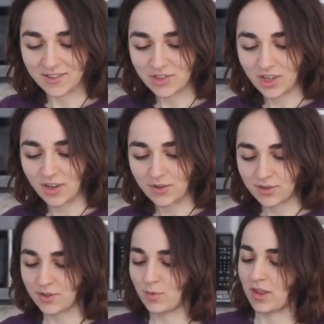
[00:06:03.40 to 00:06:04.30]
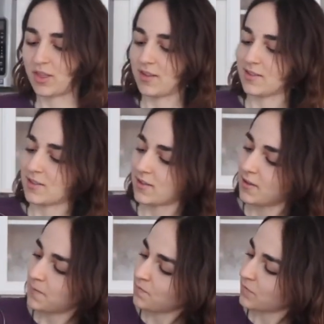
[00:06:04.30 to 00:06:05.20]
Sharots with this
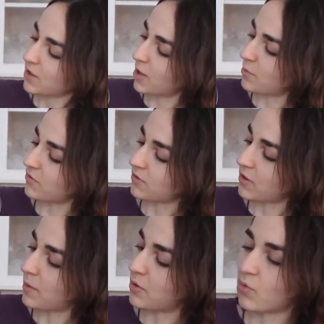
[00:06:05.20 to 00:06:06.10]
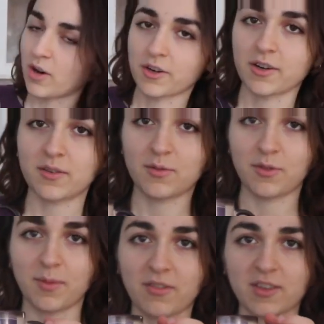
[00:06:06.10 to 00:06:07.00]
cup of lemon water
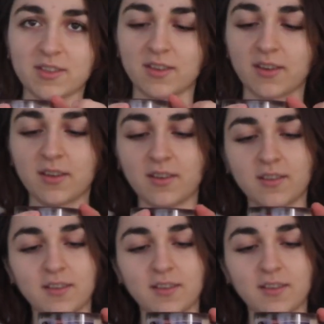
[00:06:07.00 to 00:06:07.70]
with my face on it.